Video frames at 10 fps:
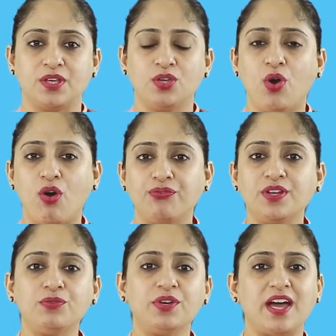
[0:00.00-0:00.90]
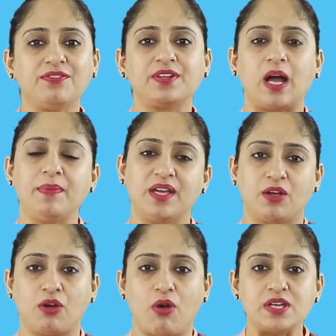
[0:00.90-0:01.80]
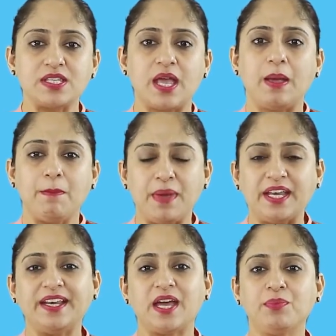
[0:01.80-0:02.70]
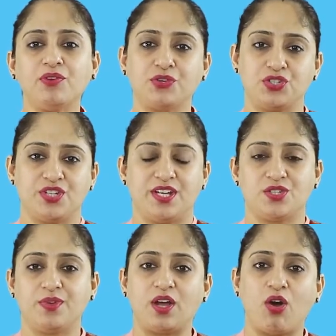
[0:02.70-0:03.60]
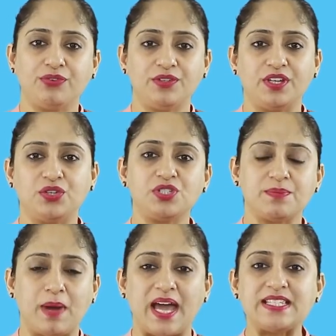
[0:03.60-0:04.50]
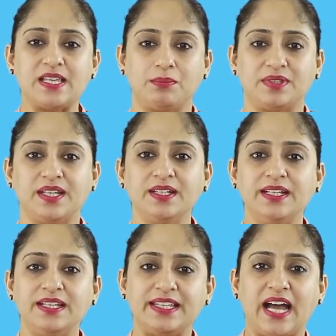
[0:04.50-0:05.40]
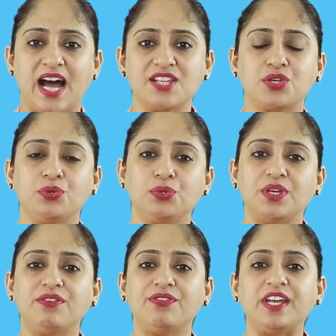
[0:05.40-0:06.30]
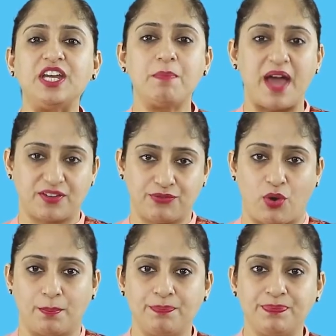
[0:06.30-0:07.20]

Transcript: You often would have come across many type of questionnaires where often when you buy something, they ask you to give a feedback form.